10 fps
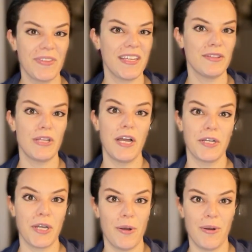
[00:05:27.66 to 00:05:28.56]
let
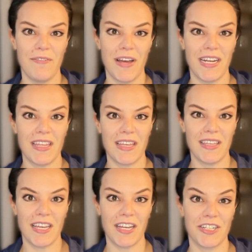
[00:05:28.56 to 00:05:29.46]
go of anything
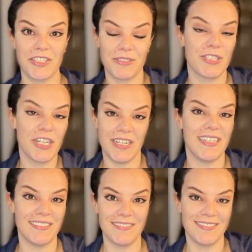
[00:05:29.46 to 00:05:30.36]
that
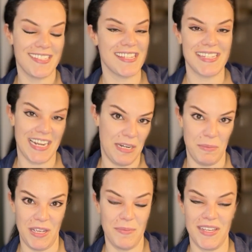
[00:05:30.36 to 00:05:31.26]
couldn't sustain
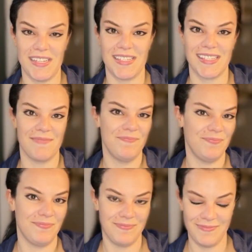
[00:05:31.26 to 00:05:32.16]
me because
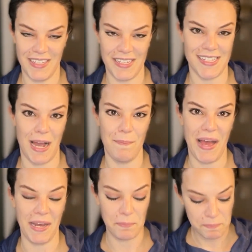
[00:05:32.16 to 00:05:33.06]
things got
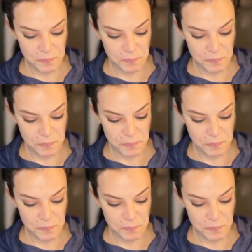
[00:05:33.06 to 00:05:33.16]
bad.